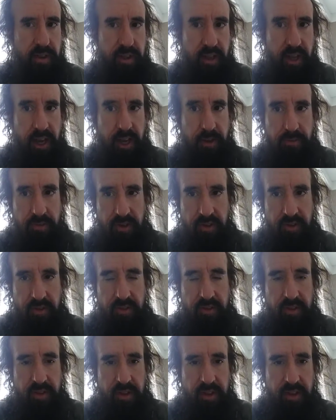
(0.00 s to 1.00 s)
The
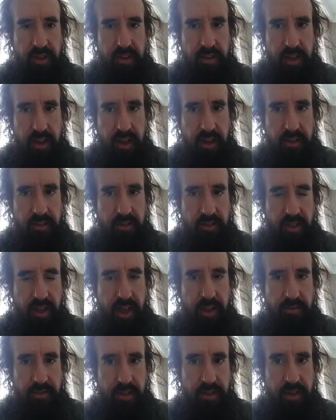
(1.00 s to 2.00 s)
objects they
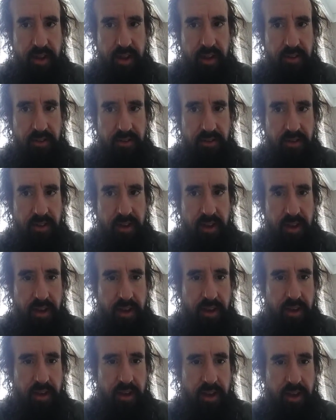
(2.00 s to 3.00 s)
have to touch,
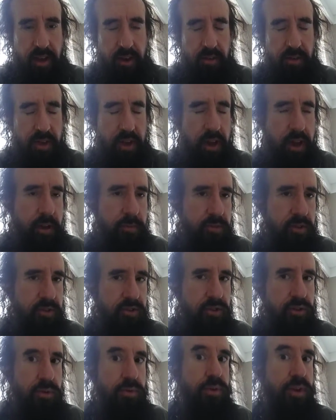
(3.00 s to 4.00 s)
or the
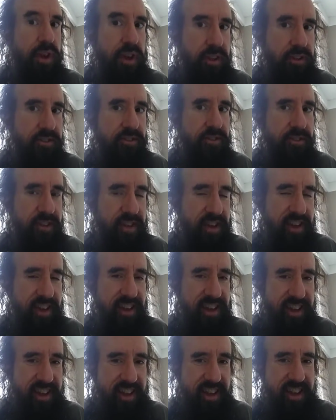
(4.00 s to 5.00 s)
objects do touch.
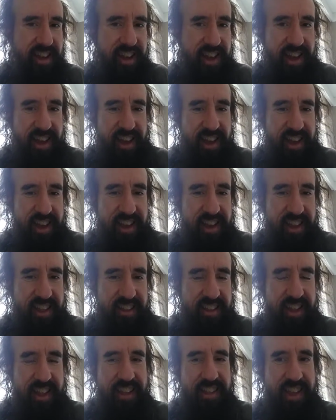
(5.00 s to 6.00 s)

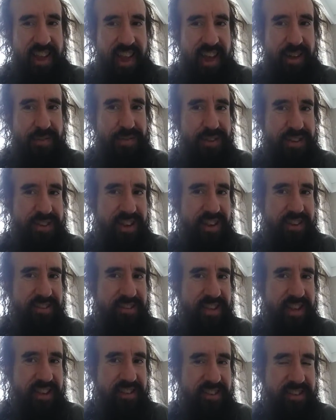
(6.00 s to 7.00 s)
They have to touch.
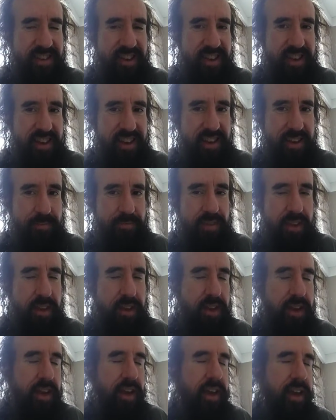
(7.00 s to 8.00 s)
That's
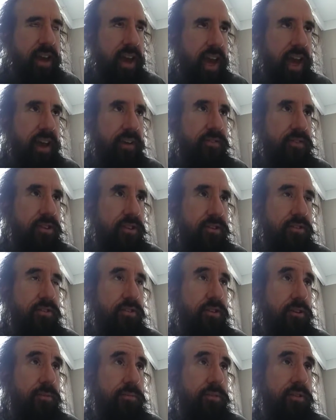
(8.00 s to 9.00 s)
have to in
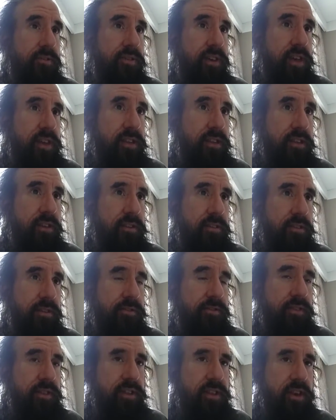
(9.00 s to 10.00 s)
terms of like to
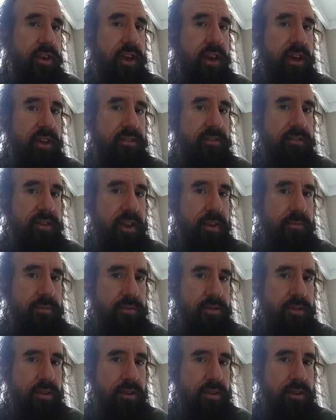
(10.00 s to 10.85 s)
fit the concept.